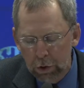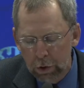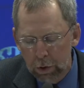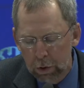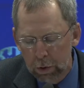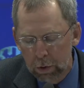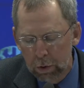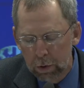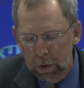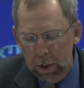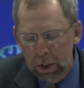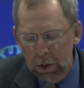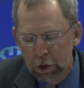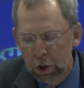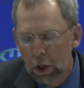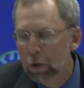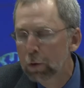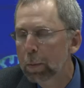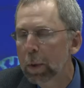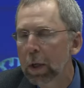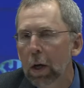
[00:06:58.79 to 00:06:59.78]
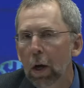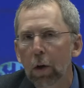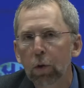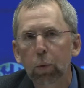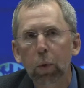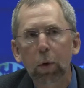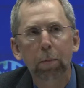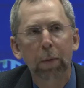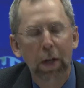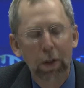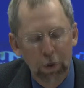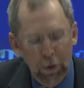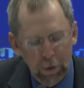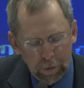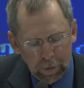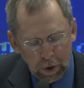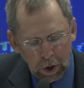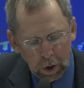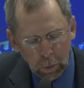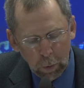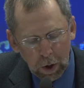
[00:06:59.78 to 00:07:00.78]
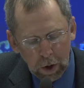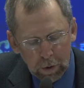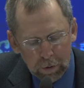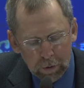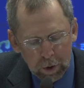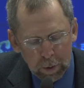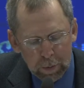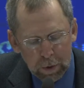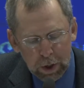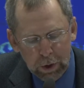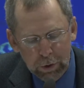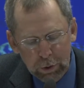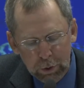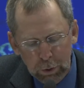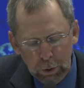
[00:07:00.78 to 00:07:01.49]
you that just because we bid you farewell from this